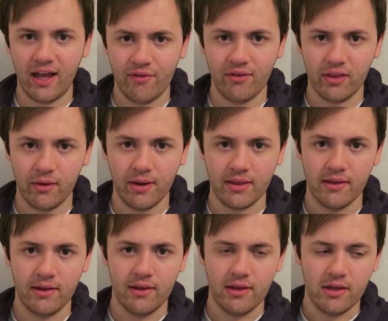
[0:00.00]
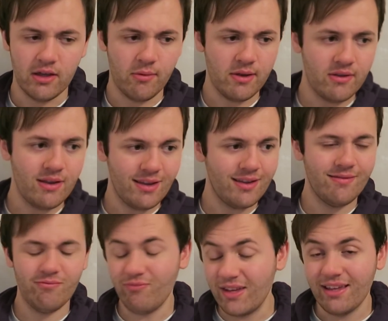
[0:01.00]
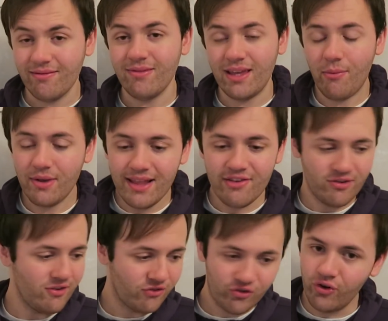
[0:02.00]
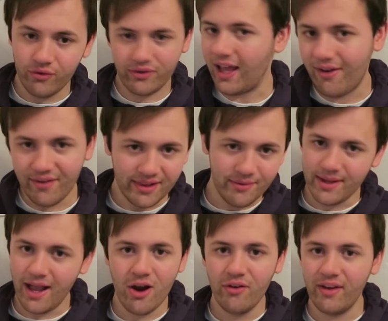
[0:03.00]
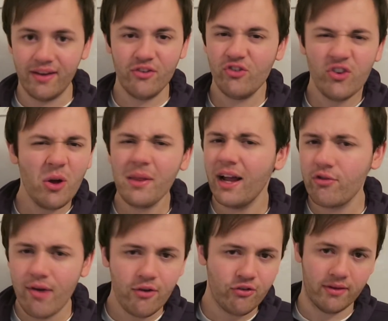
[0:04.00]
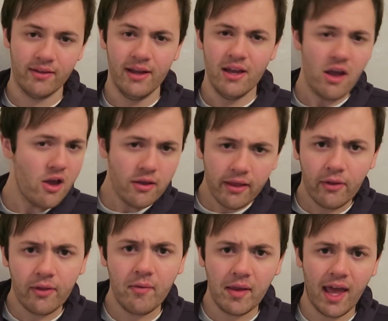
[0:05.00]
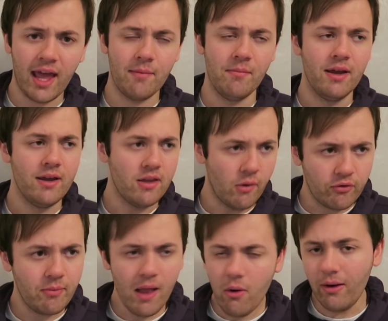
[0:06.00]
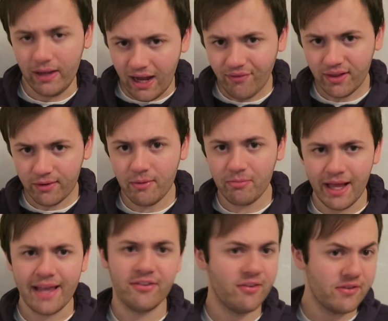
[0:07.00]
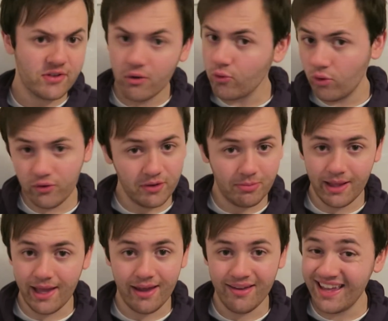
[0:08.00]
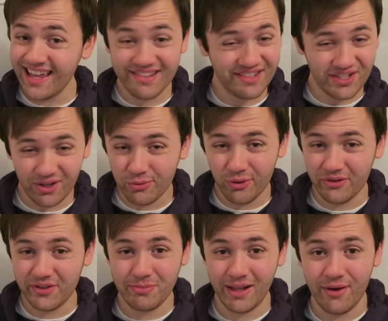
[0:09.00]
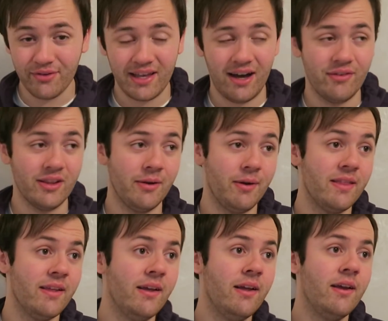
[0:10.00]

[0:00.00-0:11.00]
Calvert Lewin. You know, he, it, we literally just shoved Calvert-Lewin over. And you show that aggression early on in the game, you know, because we know how Calvert-Lewin plays. He's a top quality player. He's a top quality player as Calvert-Lewin.